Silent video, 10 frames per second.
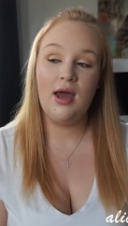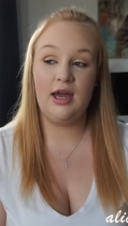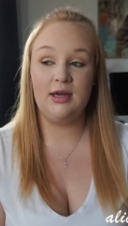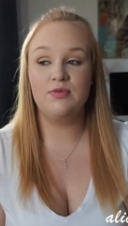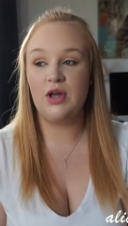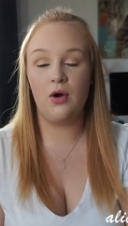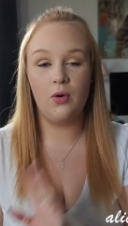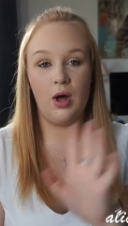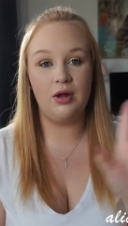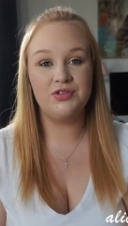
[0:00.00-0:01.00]
I keep saying,
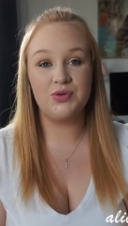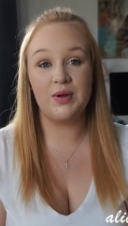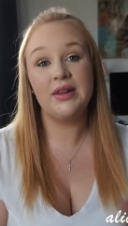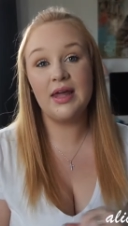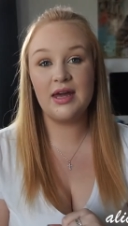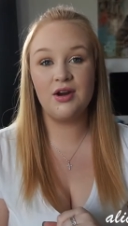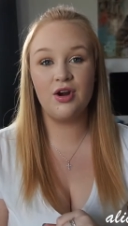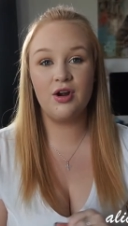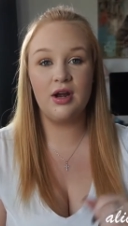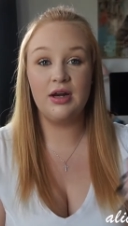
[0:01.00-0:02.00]
oh, I'll do it
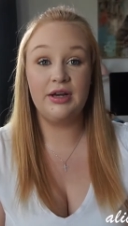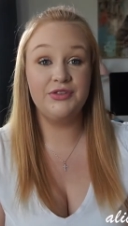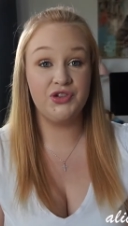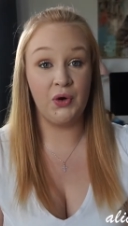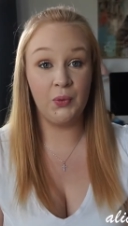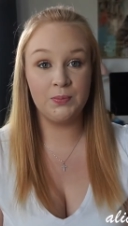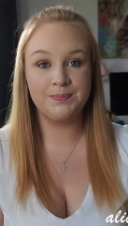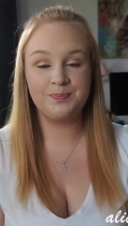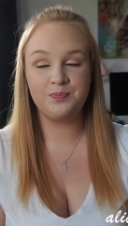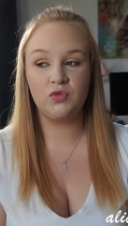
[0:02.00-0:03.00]
later, and I don't.
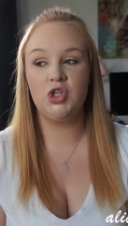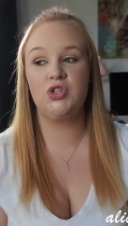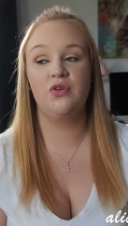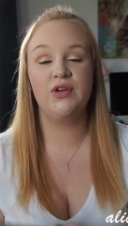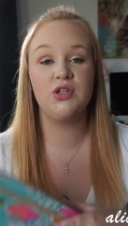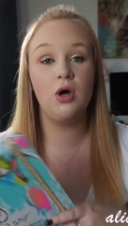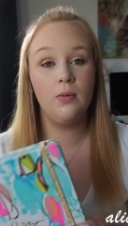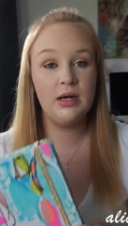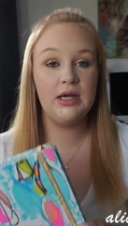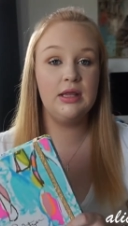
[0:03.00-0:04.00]
So if it's
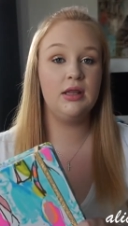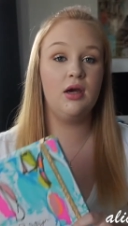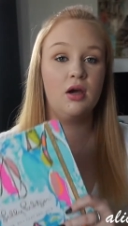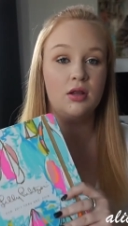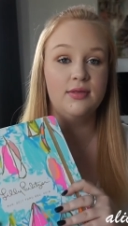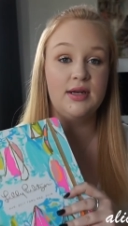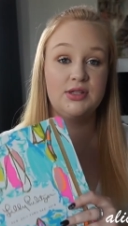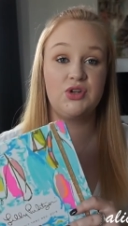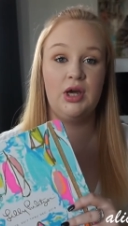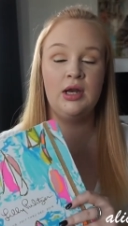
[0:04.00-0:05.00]
already in there, then
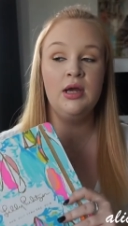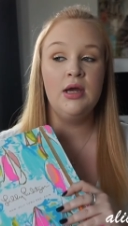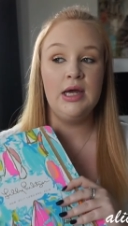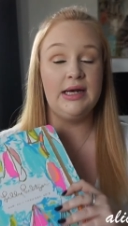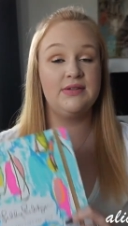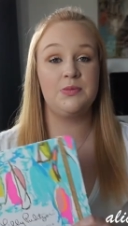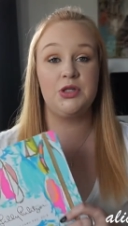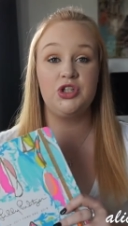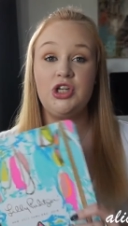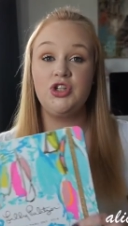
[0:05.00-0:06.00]
it's good. And if
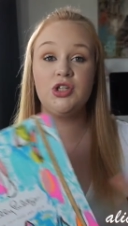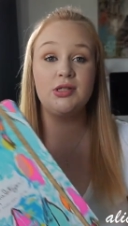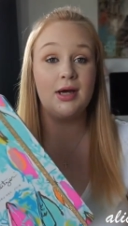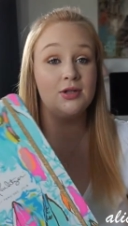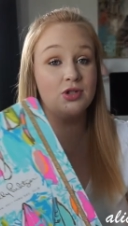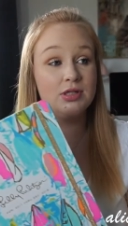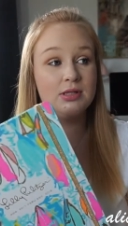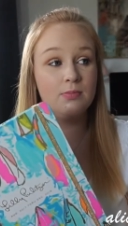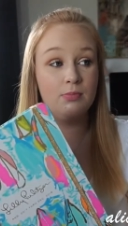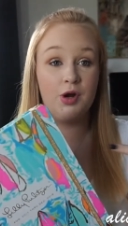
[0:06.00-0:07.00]
something changes, I
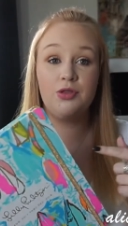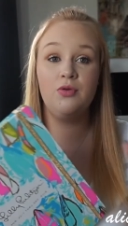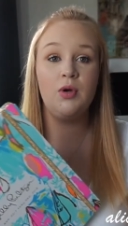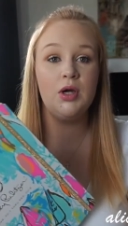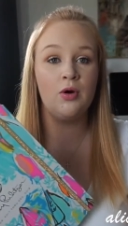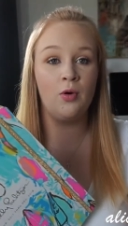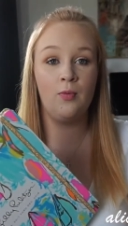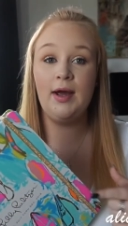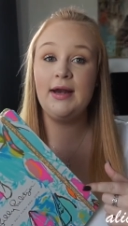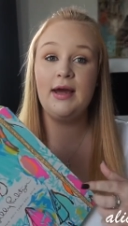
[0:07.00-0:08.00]
just mark through it or
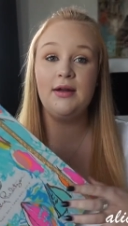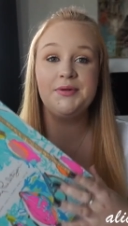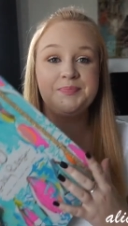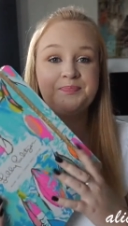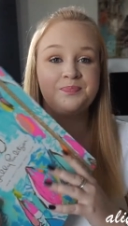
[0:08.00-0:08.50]
white out it.